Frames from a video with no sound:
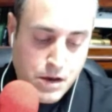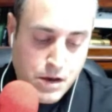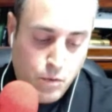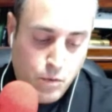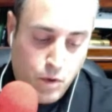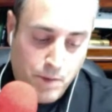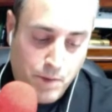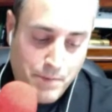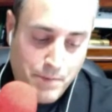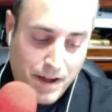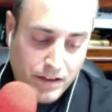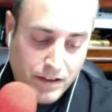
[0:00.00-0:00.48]

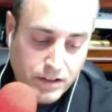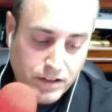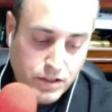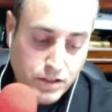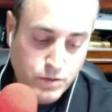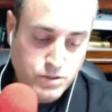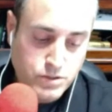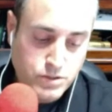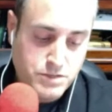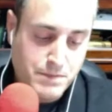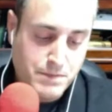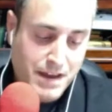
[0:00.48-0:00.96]
While
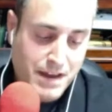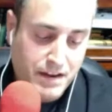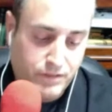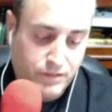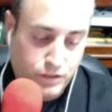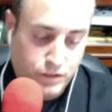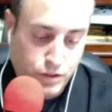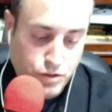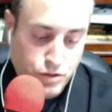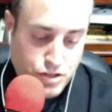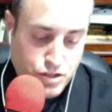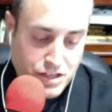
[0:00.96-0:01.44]
molecules to man
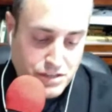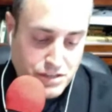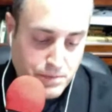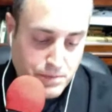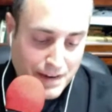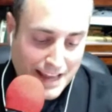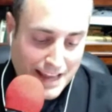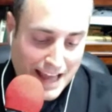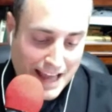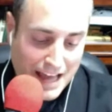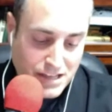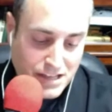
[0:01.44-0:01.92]
evolution has
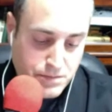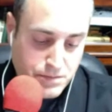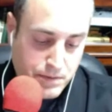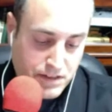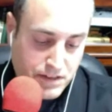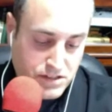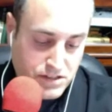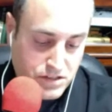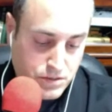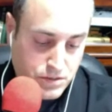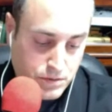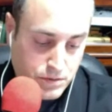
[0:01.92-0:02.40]
many
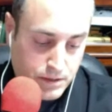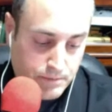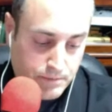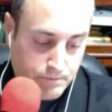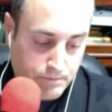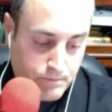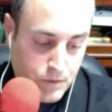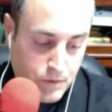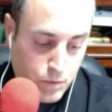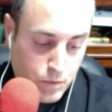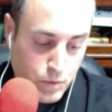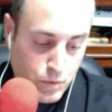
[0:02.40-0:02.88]
aspects to it,
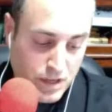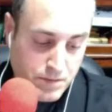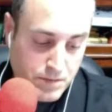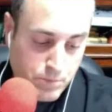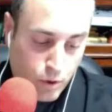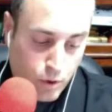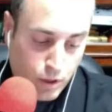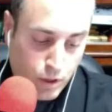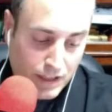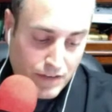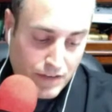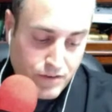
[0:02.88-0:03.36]
we can
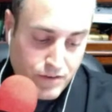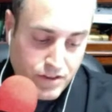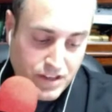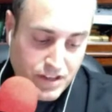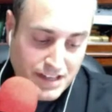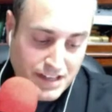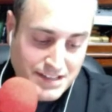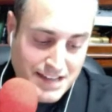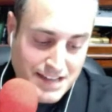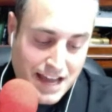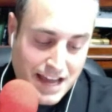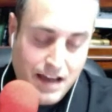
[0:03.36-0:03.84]
boil
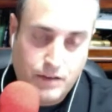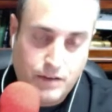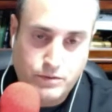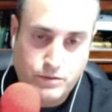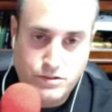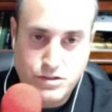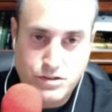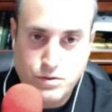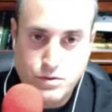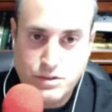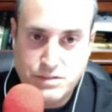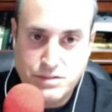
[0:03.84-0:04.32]
everything down
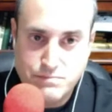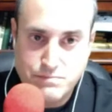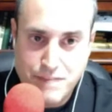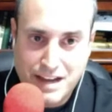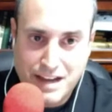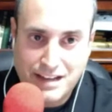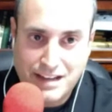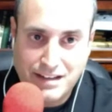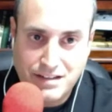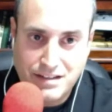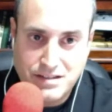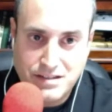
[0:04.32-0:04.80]
to its
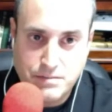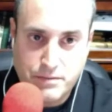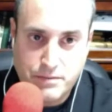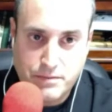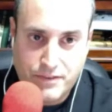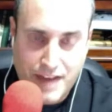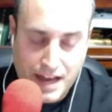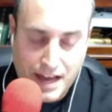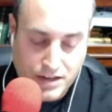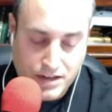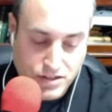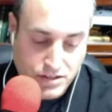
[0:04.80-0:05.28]
mechanism of
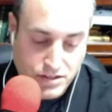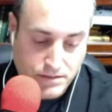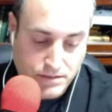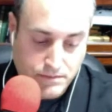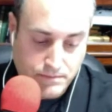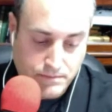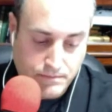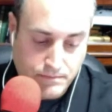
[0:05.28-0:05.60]
action.